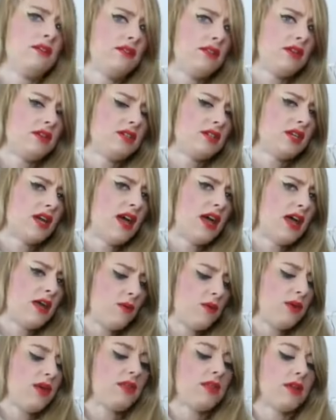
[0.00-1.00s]
the tie
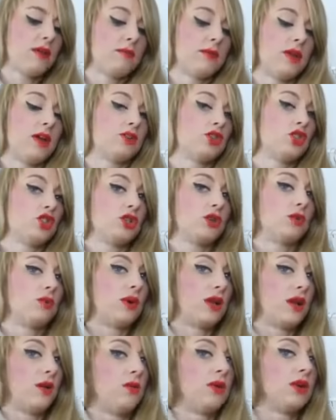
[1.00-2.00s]
with. I'm not sure
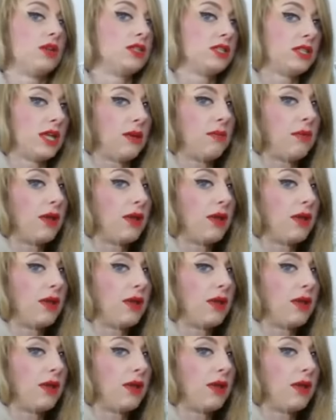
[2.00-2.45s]
what I want to say,